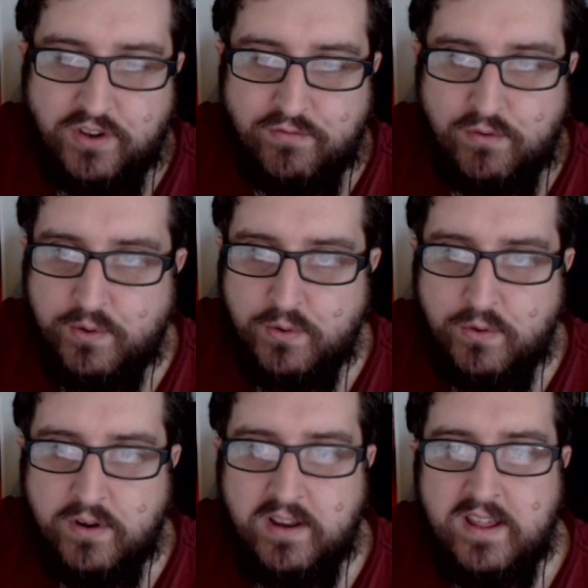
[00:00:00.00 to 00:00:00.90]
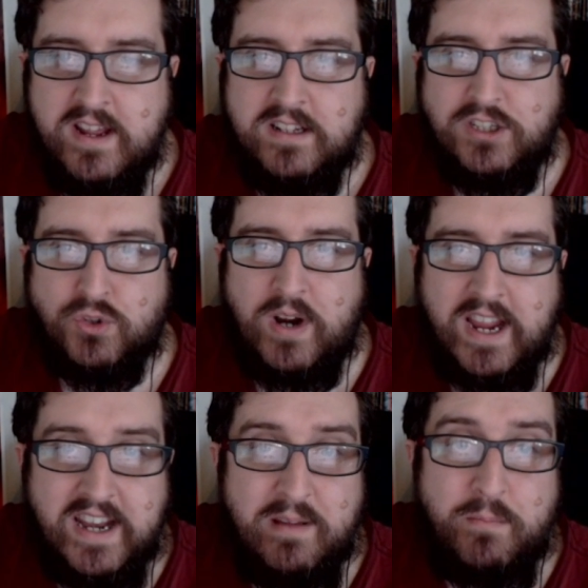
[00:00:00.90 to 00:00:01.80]
of Rune, the
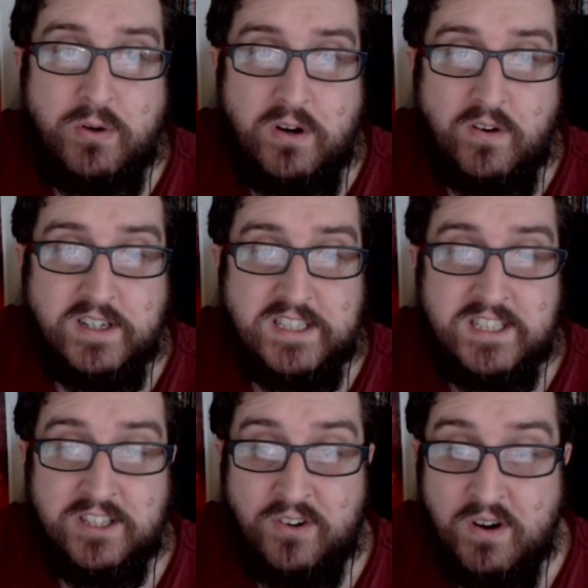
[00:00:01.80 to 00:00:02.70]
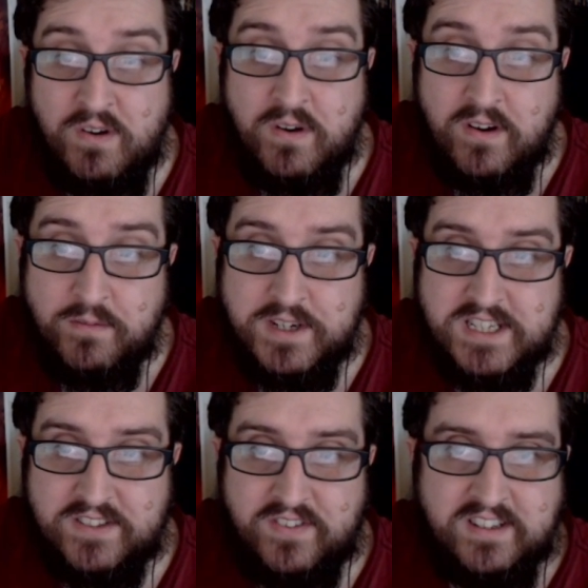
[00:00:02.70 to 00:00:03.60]
Dragon Emperor on his throne, which
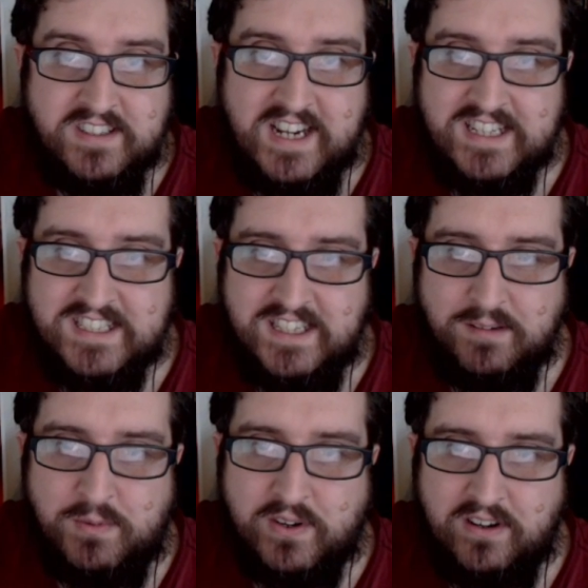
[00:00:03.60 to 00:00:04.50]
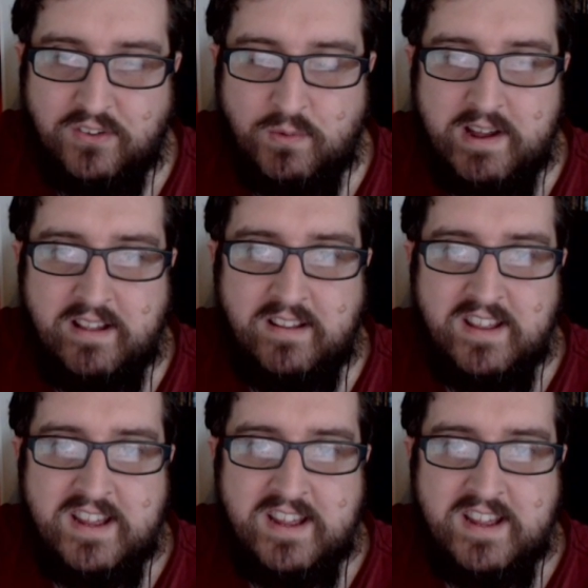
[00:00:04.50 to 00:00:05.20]
is a fantastic model as well.